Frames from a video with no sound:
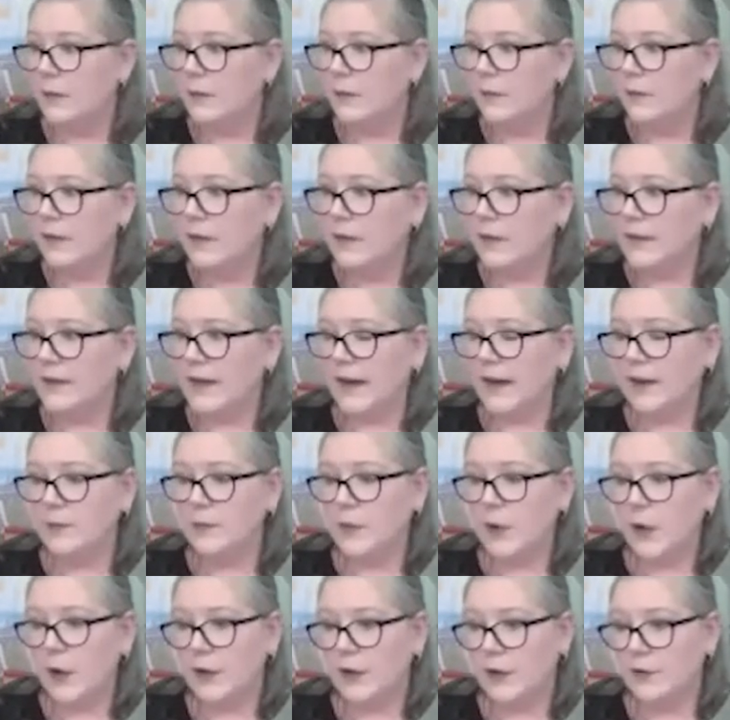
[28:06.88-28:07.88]
second
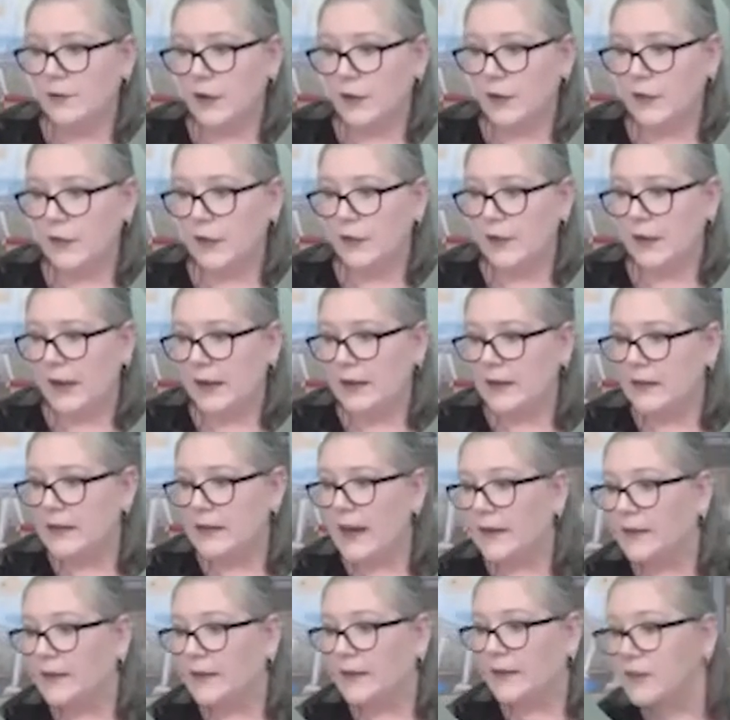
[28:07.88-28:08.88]
part of our circuit.
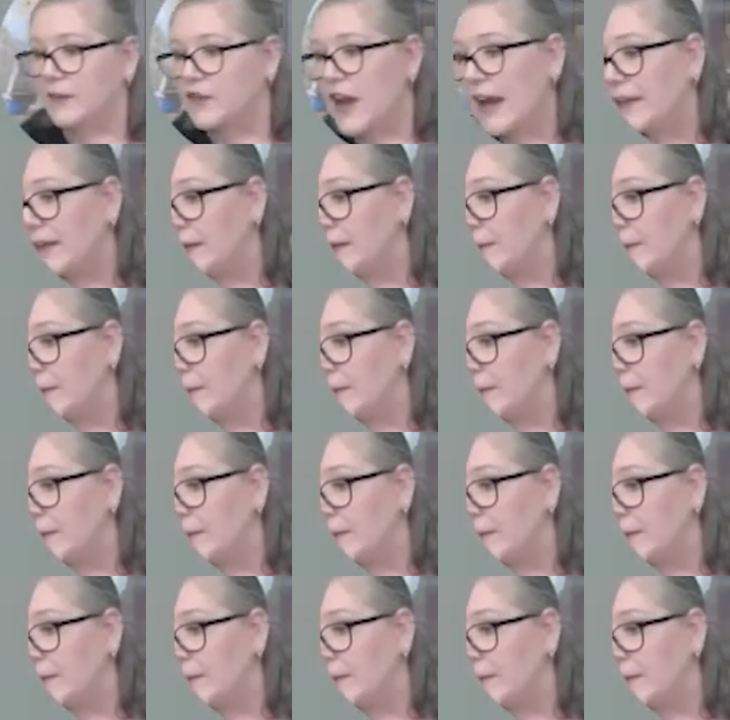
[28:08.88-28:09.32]
Yes, Jackson.